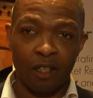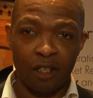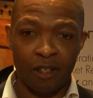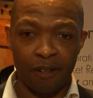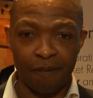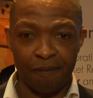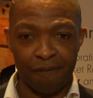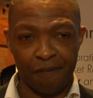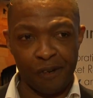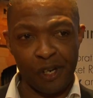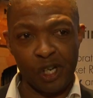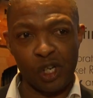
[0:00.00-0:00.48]

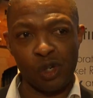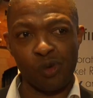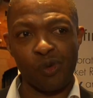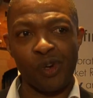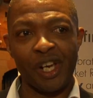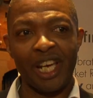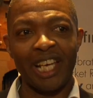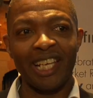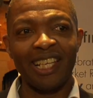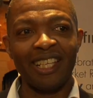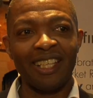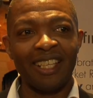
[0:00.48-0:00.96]

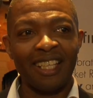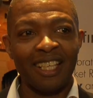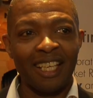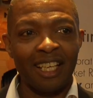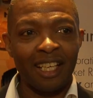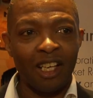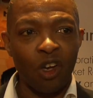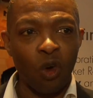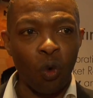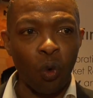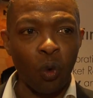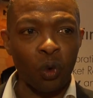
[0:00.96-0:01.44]
Configuring
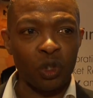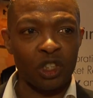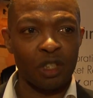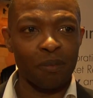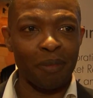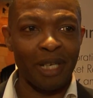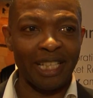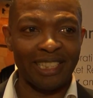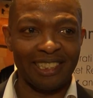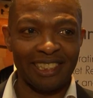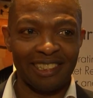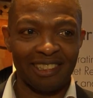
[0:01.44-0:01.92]

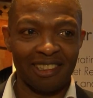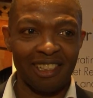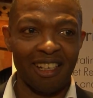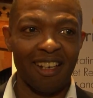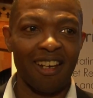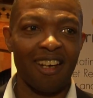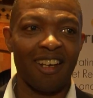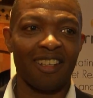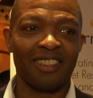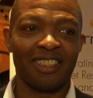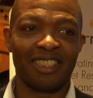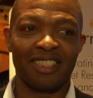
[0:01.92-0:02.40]
automated
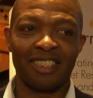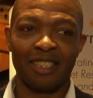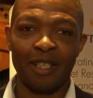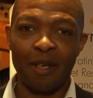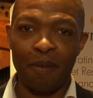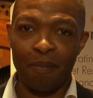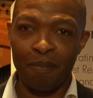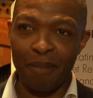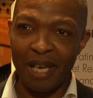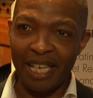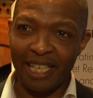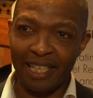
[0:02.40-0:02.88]
tasks,
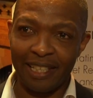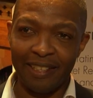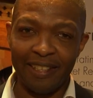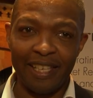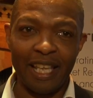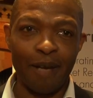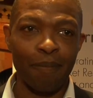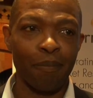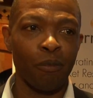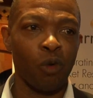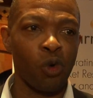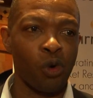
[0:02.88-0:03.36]
making
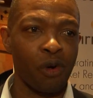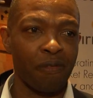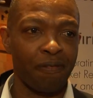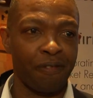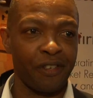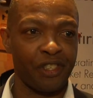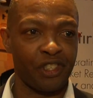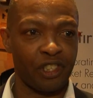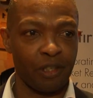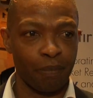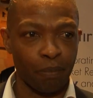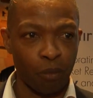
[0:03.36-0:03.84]
them more
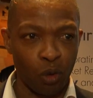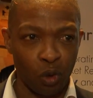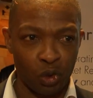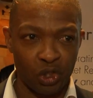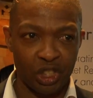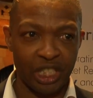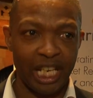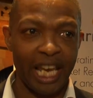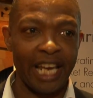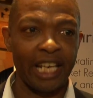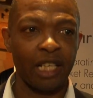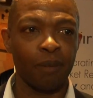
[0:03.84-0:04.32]
efficient, more
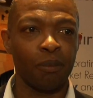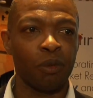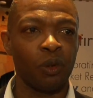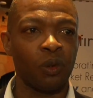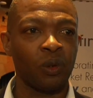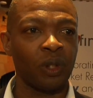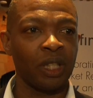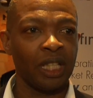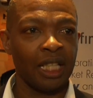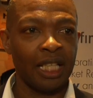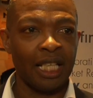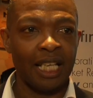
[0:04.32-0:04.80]

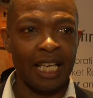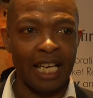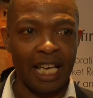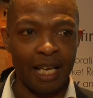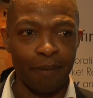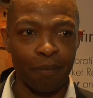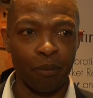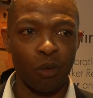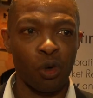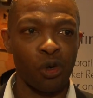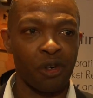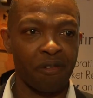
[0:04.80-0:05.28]
scalable,
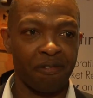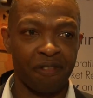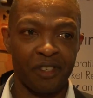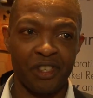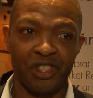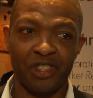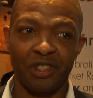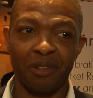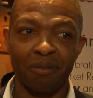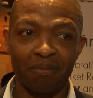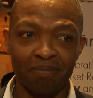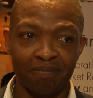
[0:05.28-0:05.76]
and more
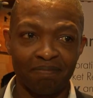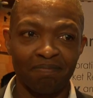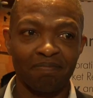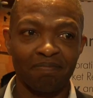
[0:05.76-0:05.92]
efficient.